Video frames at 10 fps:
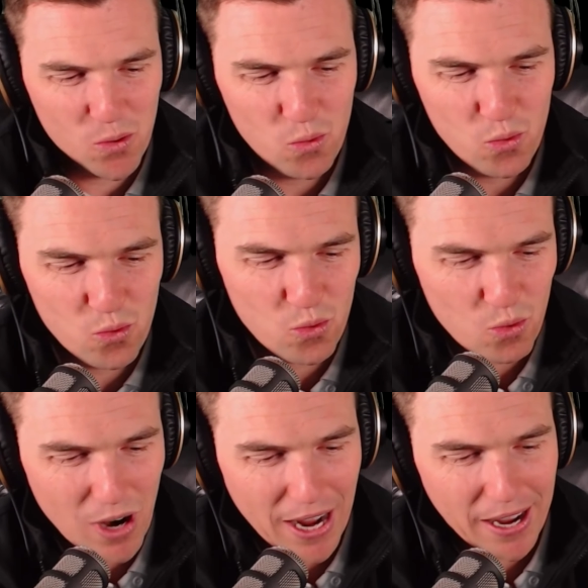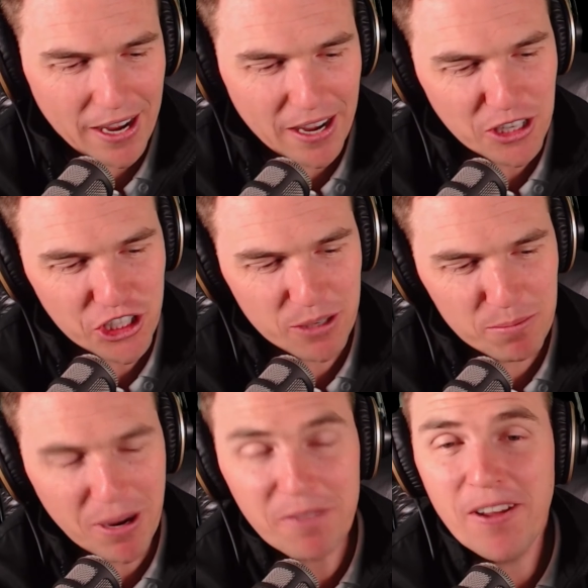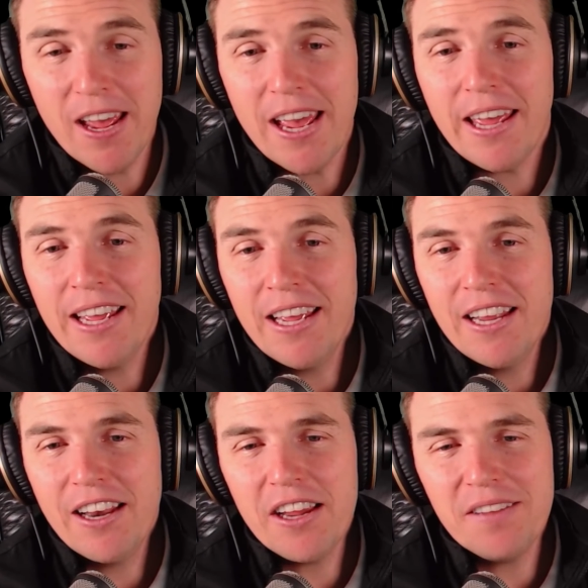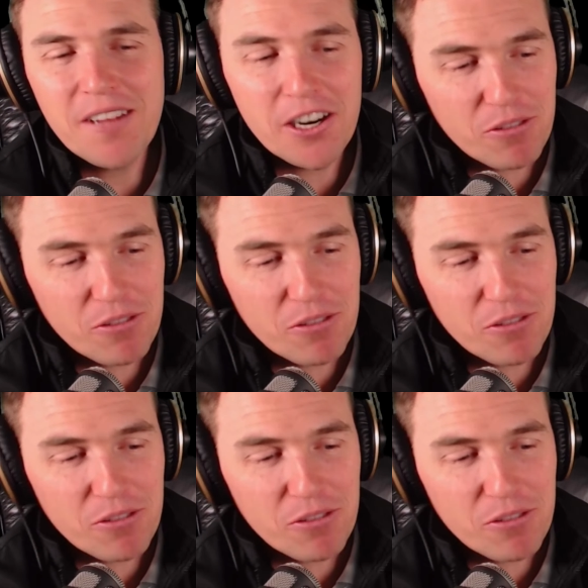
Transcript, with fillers: Ooh, harsh, but fair. Now you've done a